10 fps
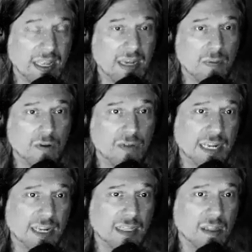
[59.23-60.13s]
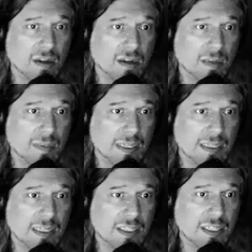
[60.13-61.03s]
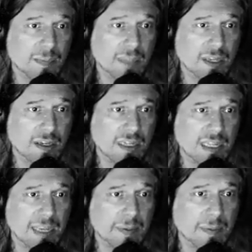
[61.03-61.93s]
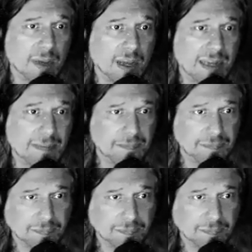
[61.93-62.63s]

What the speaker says: It won't take long, but it's something good to keep in mind.